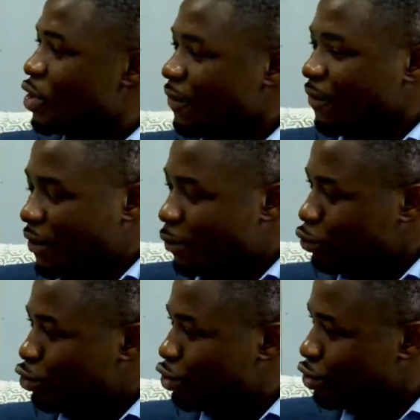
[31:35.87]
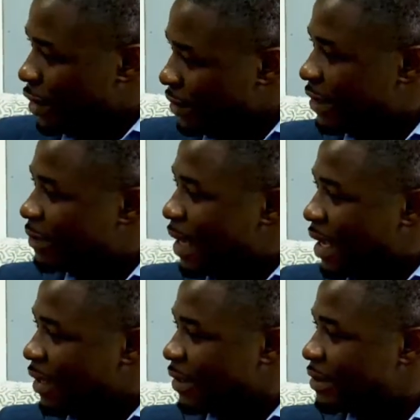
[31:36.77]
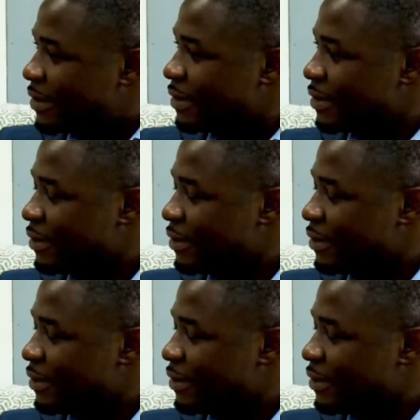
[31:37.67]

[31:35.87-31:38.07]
Did you feel threatened by it?